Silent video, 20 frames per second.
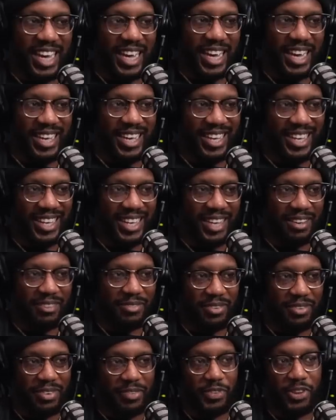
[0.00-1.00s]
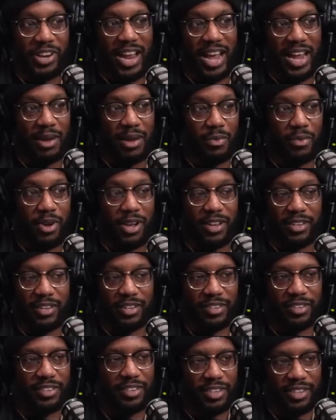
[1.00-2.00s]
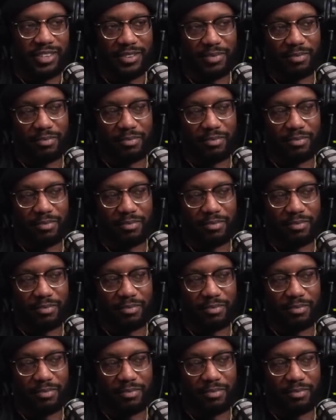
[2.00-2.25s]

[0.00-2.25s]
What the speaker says: say, if you like them words, it's